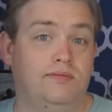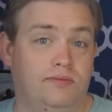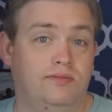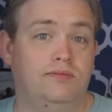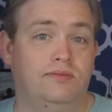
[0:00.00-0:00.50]

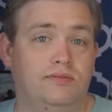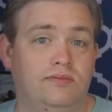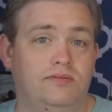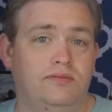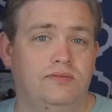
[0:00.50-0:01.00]

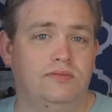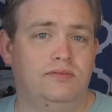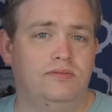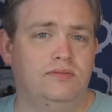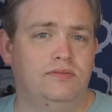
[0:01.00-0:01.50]

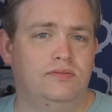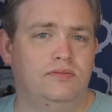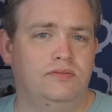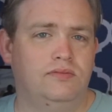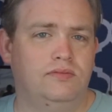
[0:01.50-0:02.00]

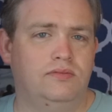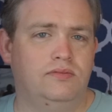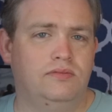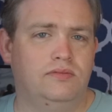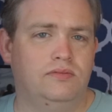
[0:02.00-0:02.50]

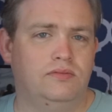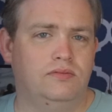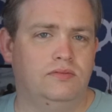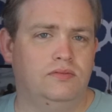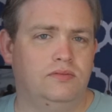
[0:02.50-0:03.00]

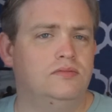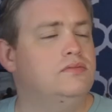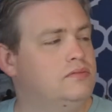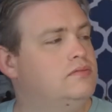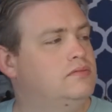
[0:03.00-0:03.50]

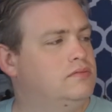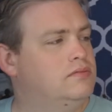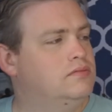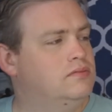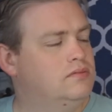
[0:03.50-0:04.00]

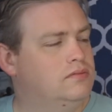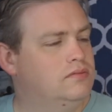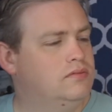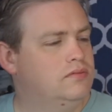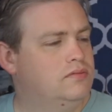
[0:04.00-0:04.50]

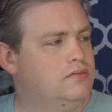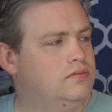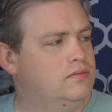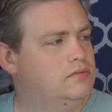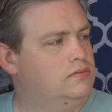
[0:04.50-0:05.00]

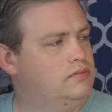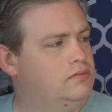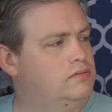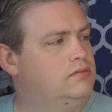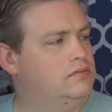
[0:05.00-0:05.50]

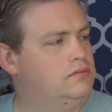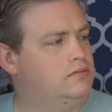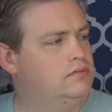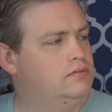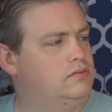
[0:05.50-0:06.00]

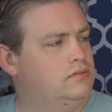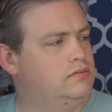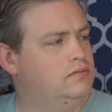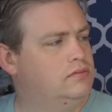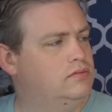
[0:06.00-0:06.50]

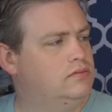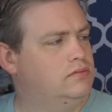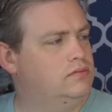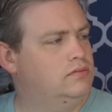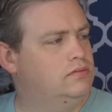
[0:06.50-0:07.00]

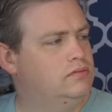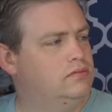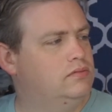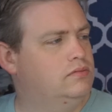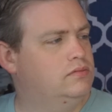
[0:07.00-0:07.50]

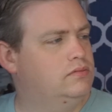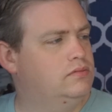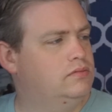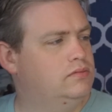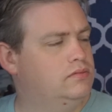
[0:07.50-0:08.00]

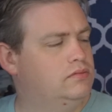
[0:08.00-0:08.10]
The person shown says nothing.